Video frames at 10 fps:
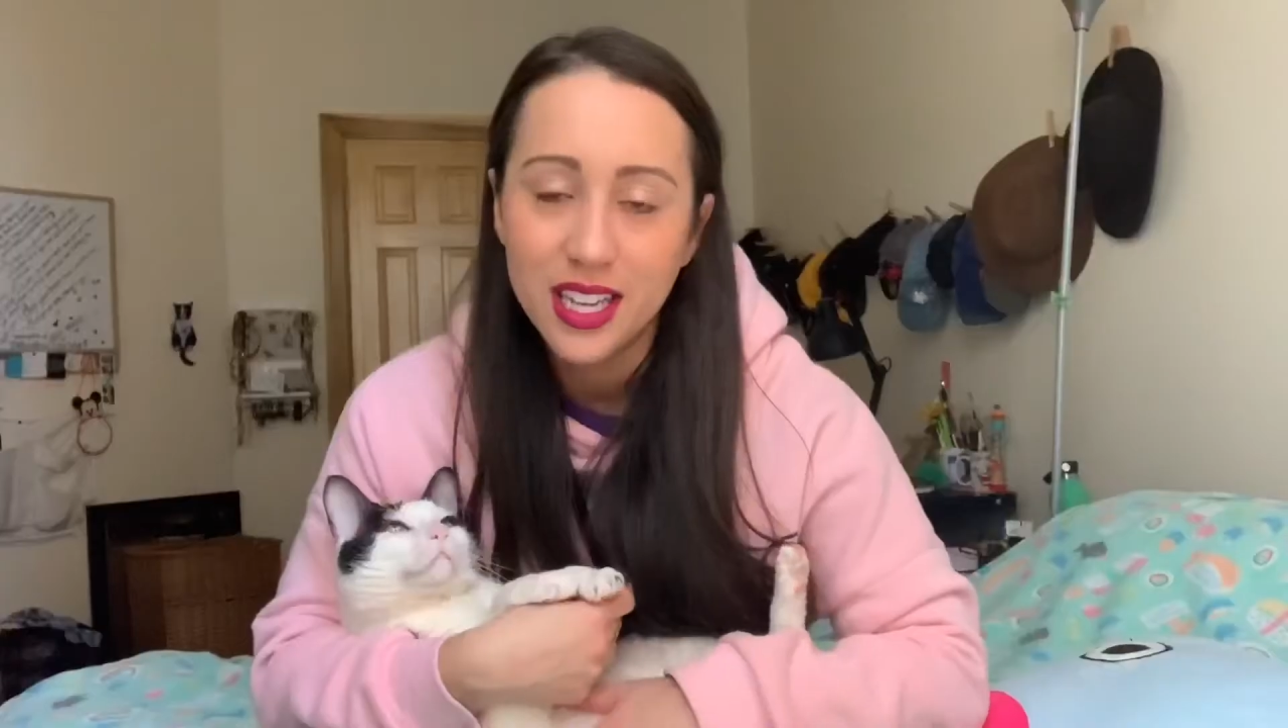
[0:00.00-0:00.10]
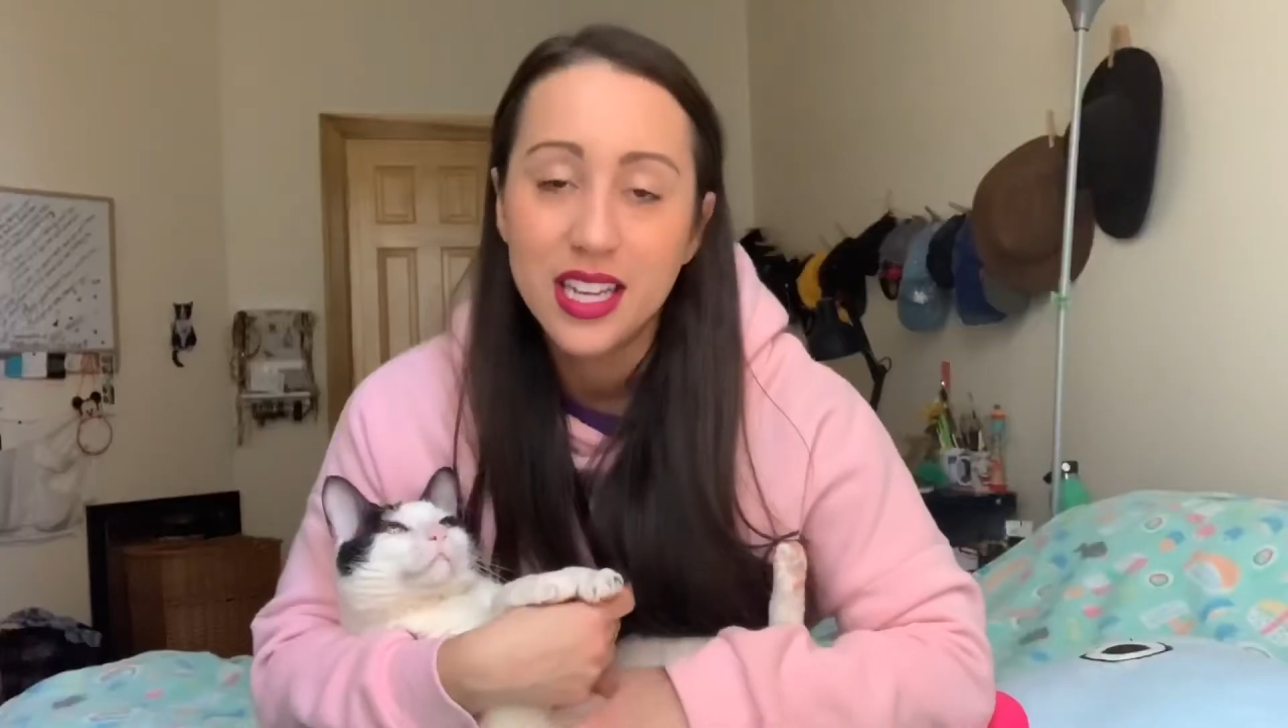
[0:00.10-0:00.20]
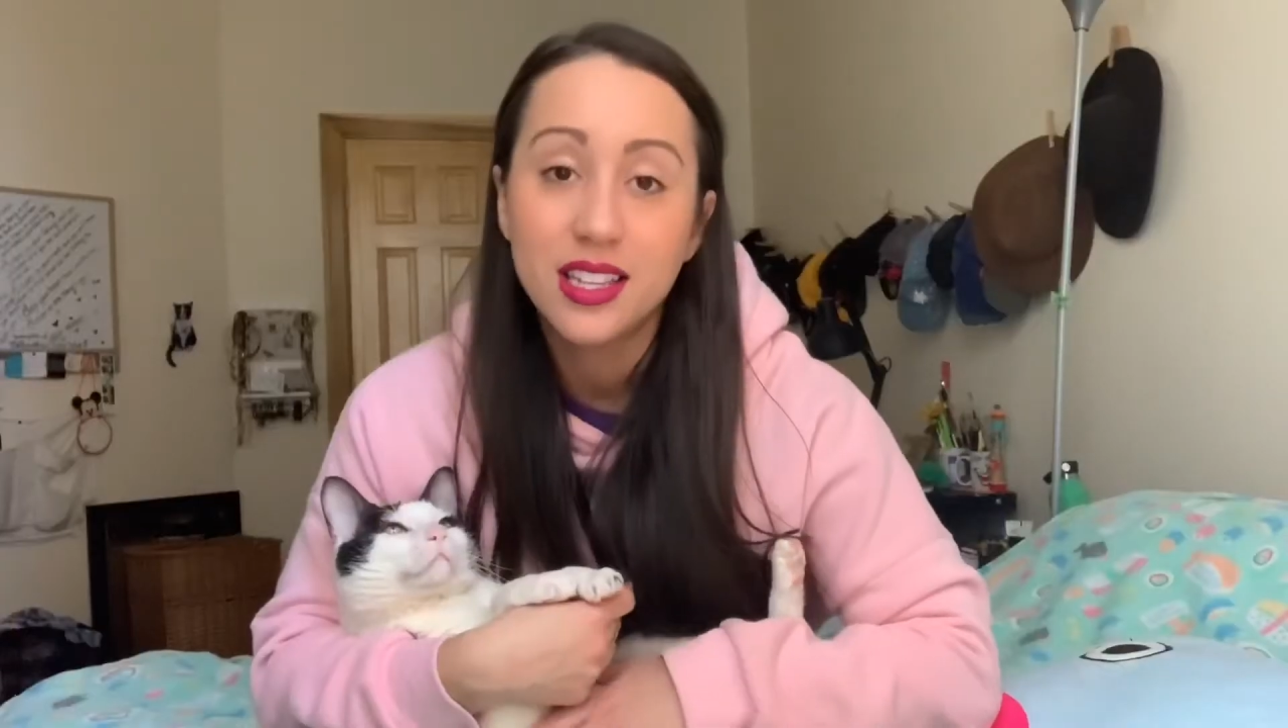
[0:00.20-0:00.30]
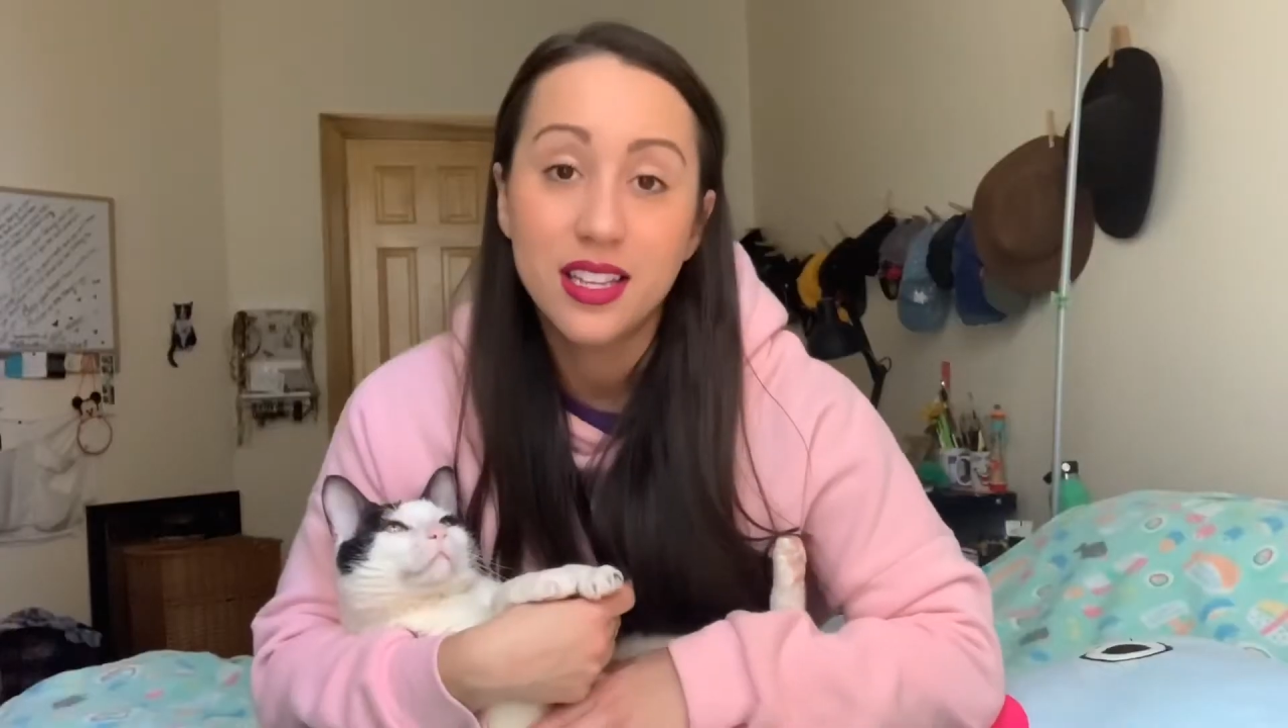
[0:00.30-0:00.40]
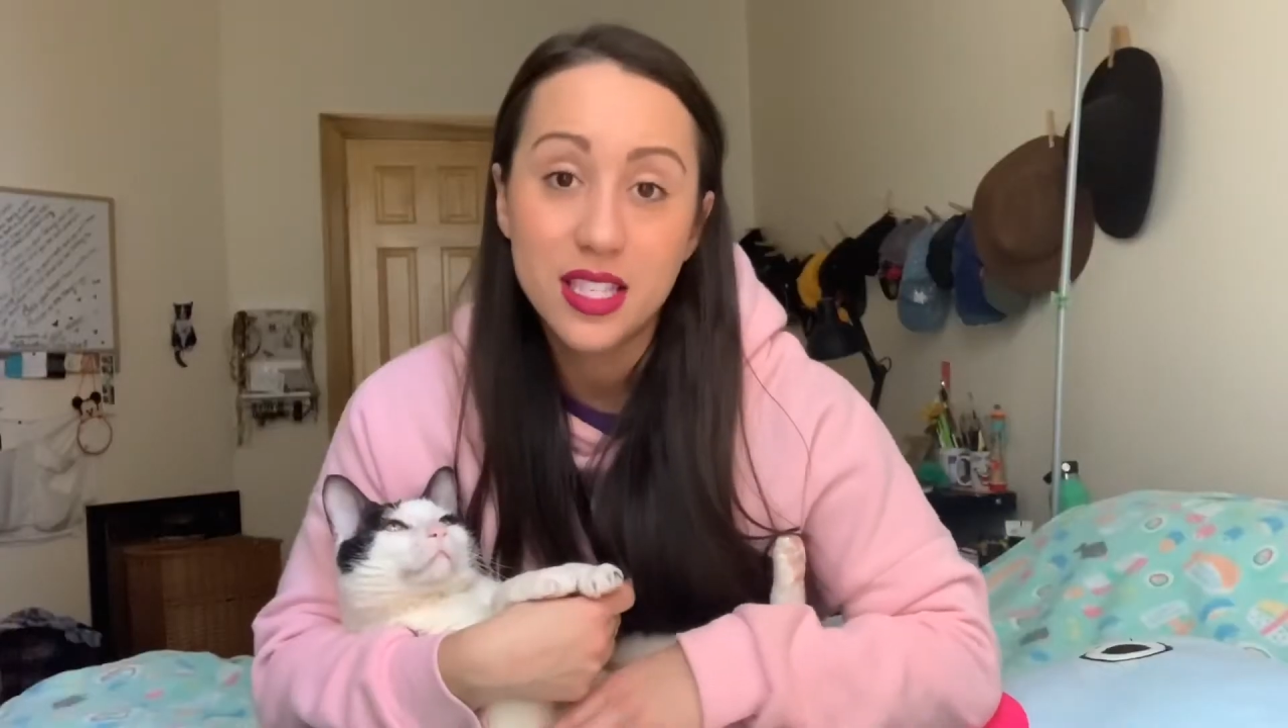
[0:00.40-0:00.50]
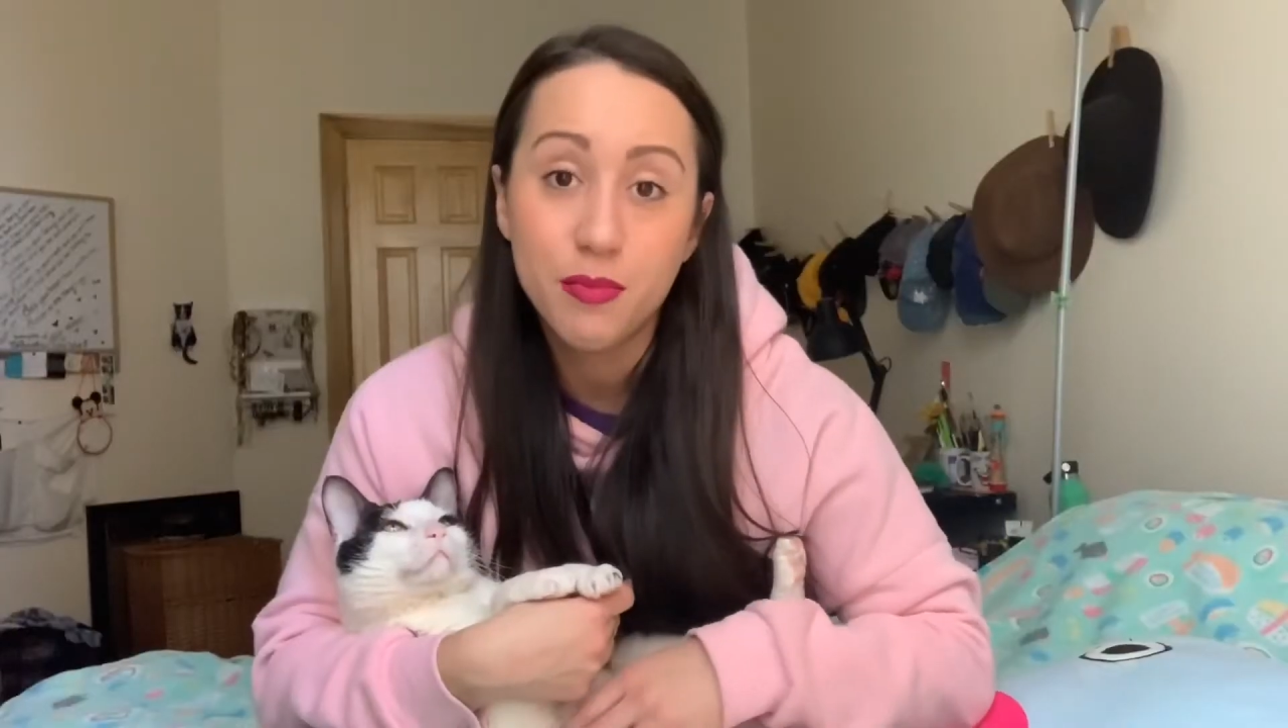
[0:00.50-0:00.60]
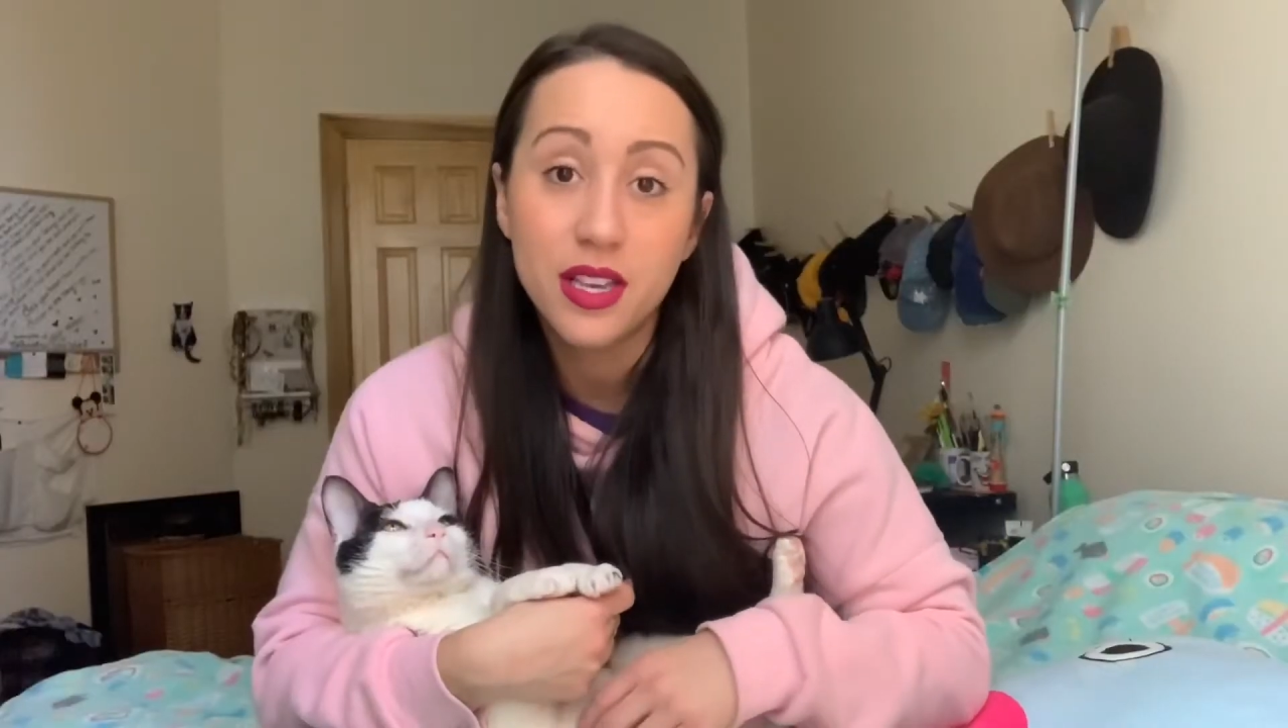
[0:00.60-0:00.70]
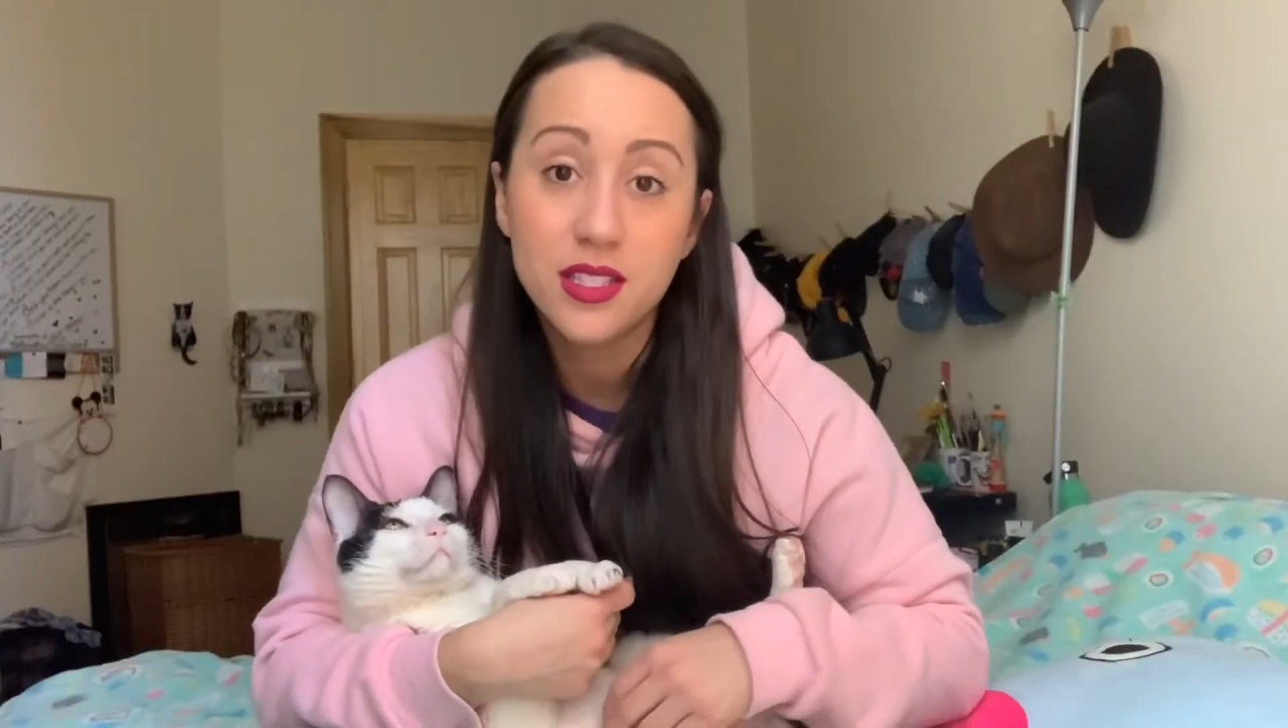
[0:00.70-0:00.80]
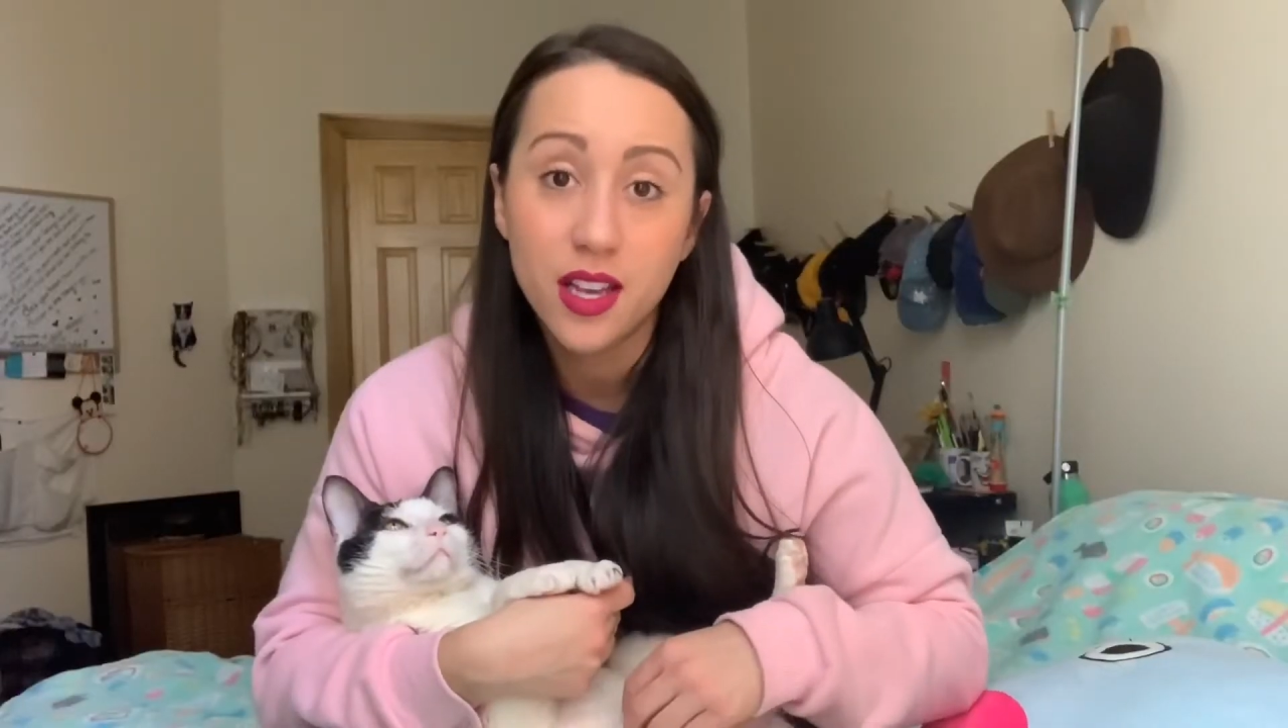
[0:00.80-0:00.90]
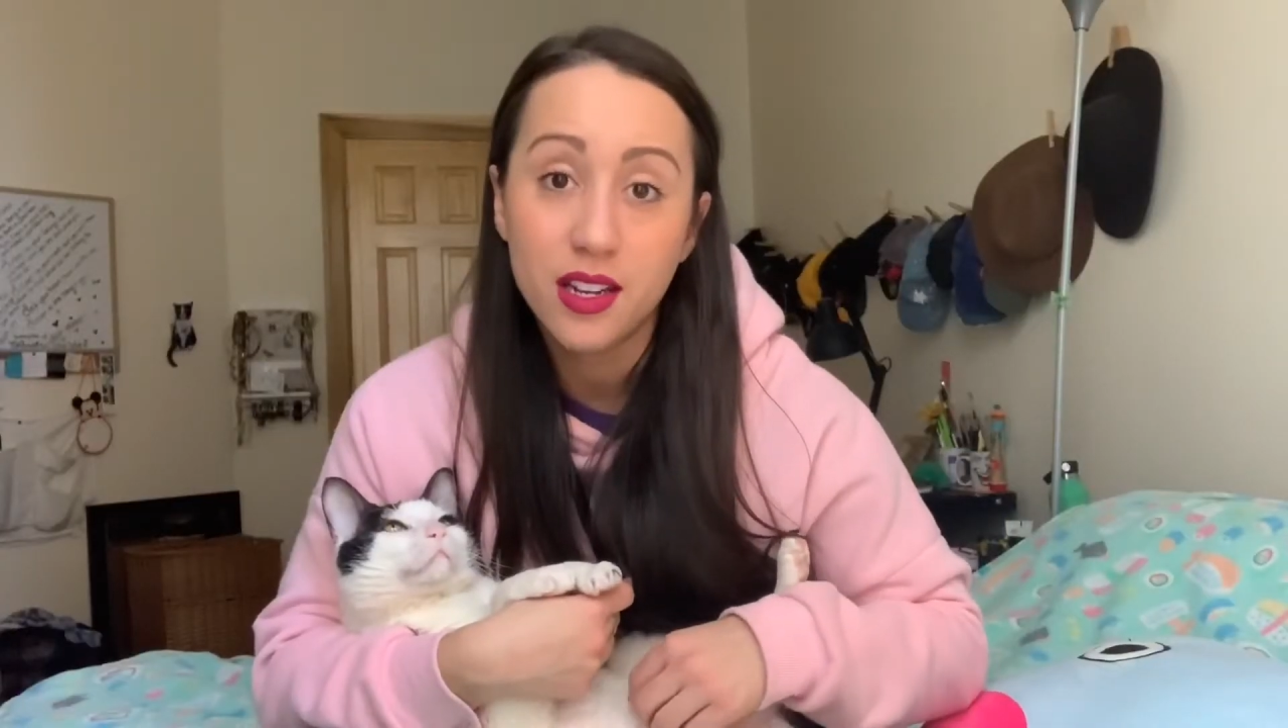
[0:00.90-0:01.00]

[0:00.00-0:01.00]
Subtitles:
this may set